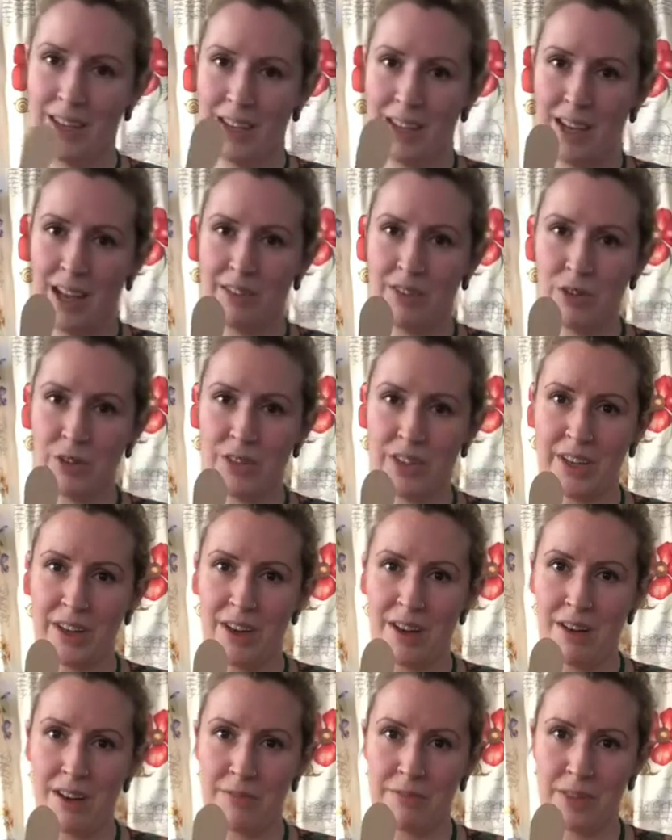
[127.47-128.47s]
I've got the
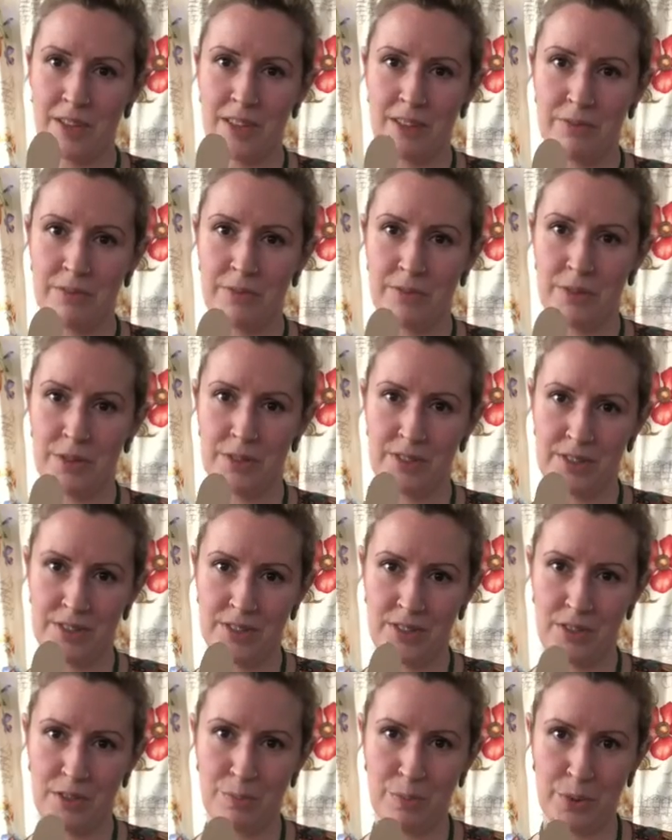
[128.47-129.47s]
calf and the foot,
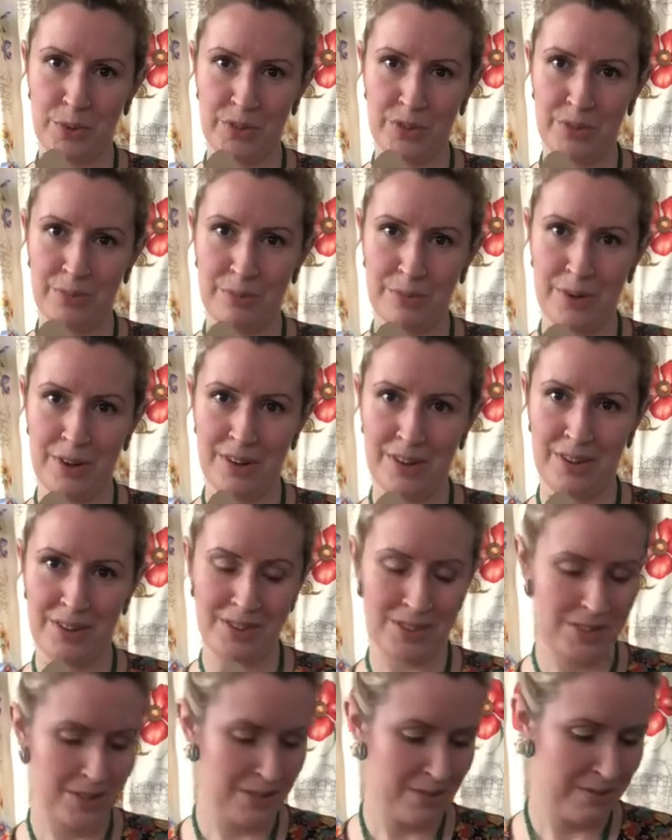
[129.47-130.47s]
so the bottom
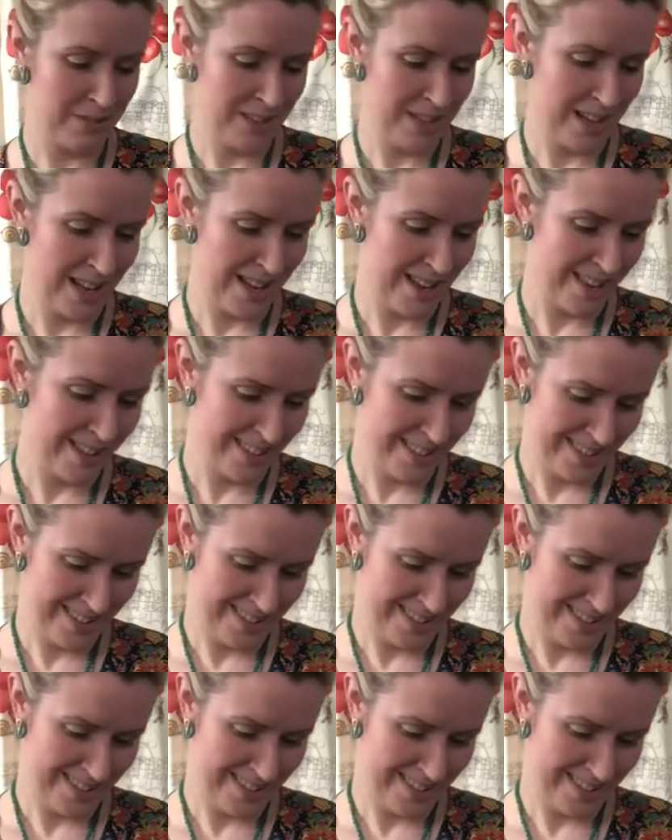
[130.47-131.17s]
part of the leg.